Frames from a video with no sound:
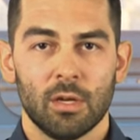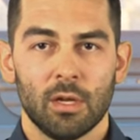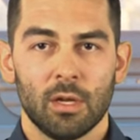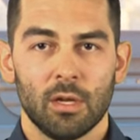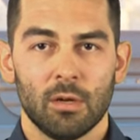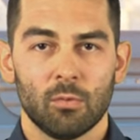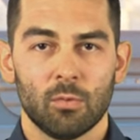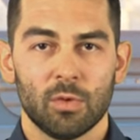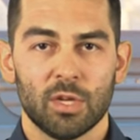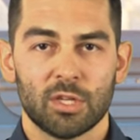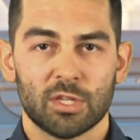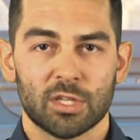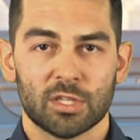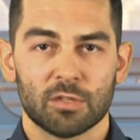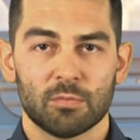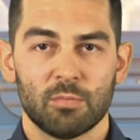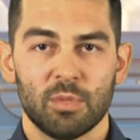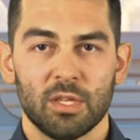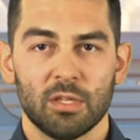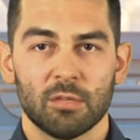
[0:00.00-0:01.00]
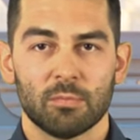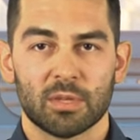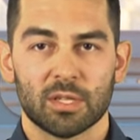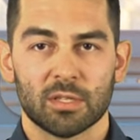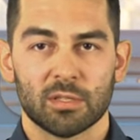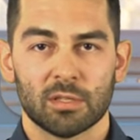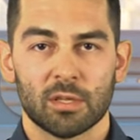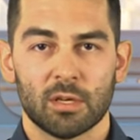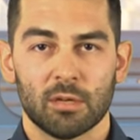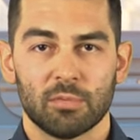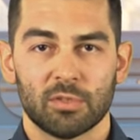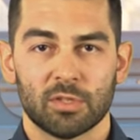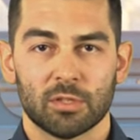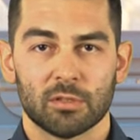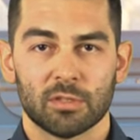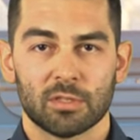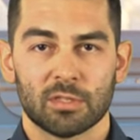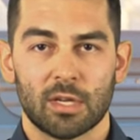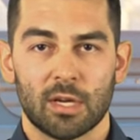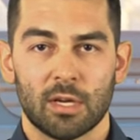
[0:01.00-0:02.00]
in which a speed prescription
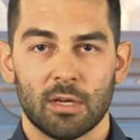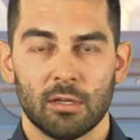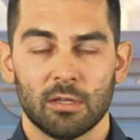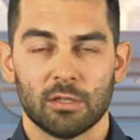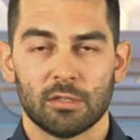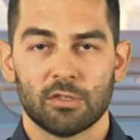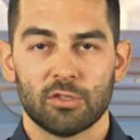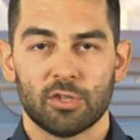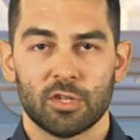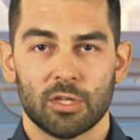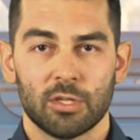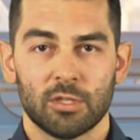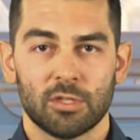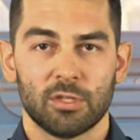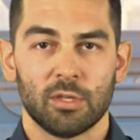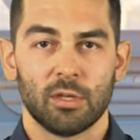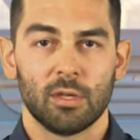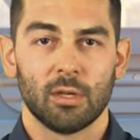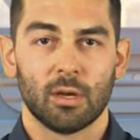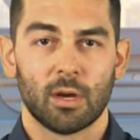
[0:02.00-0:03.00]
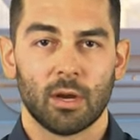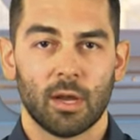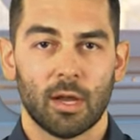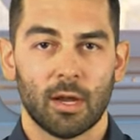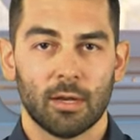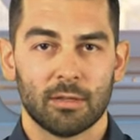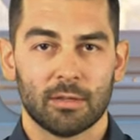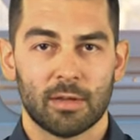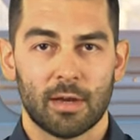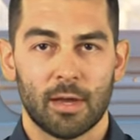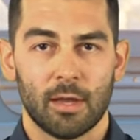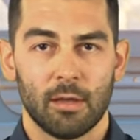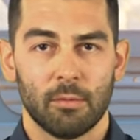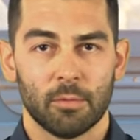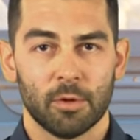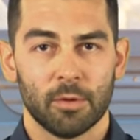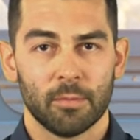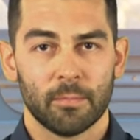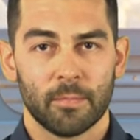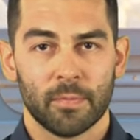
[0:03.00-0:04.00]
sign is changed in real
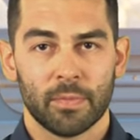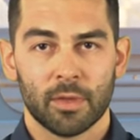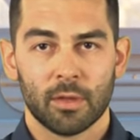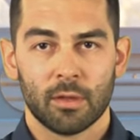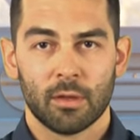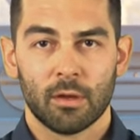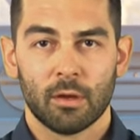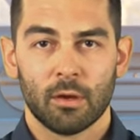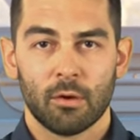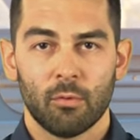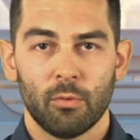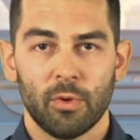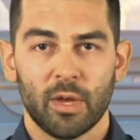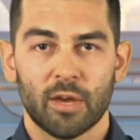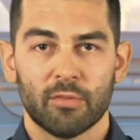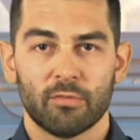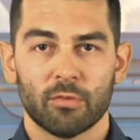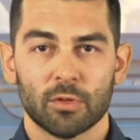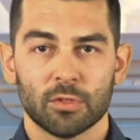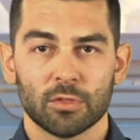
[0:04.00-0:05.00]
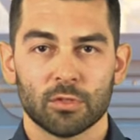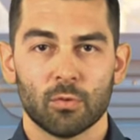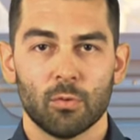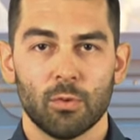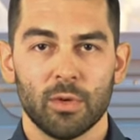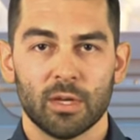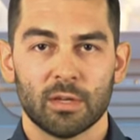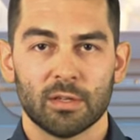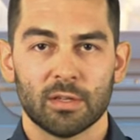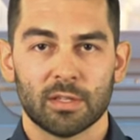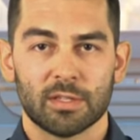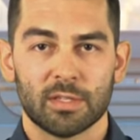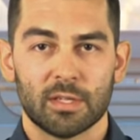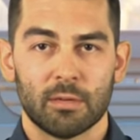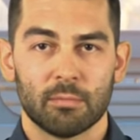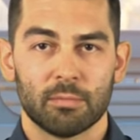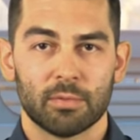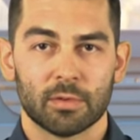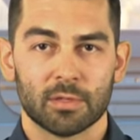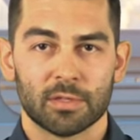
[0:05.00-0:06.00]
time. We have also weird
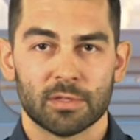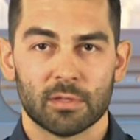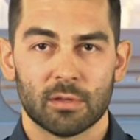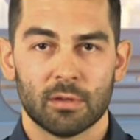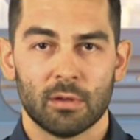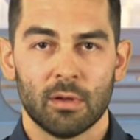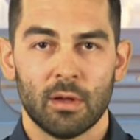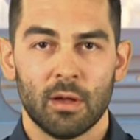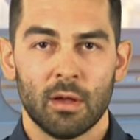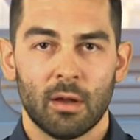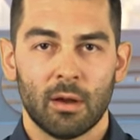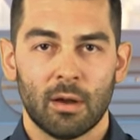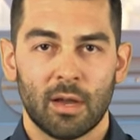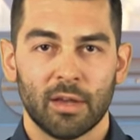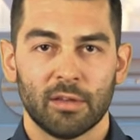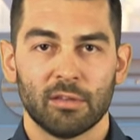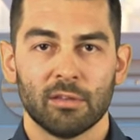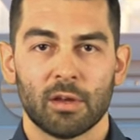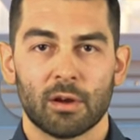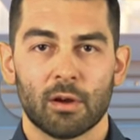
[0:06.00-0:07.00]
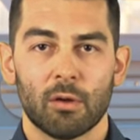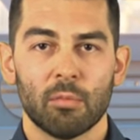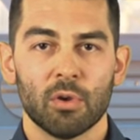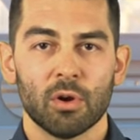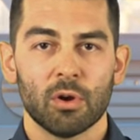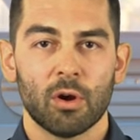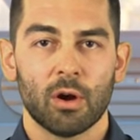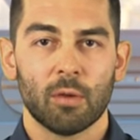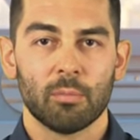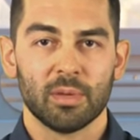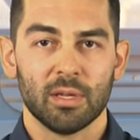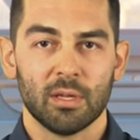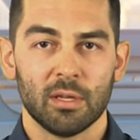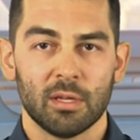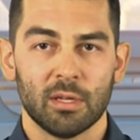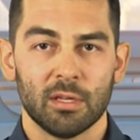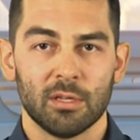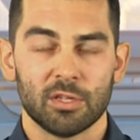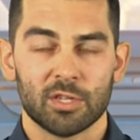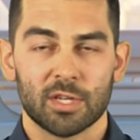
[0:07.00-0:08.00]
examples, like the Robocop in
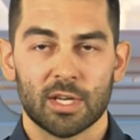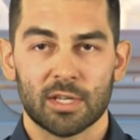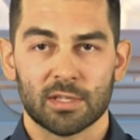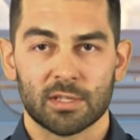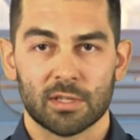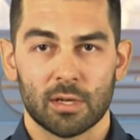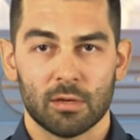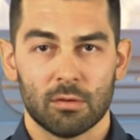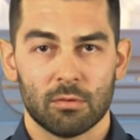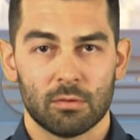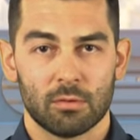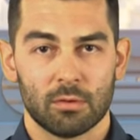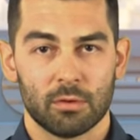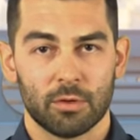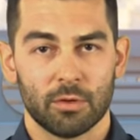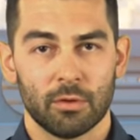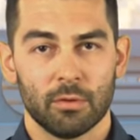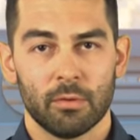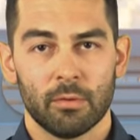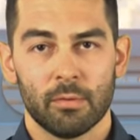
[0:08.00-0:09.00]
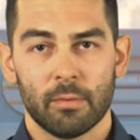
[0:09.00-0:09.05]
Kinshasa, Congo.